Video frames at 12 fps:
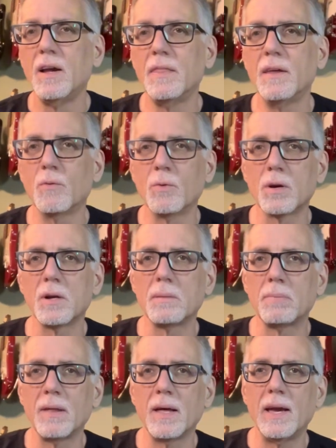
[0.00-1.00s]
that we're going to
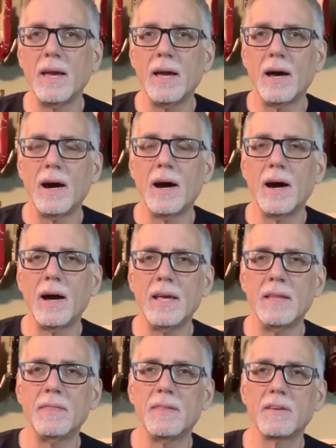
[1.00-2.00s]
play
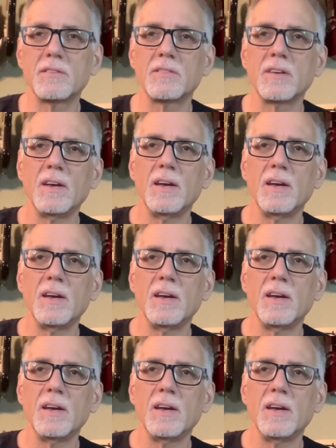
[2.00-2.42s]
in this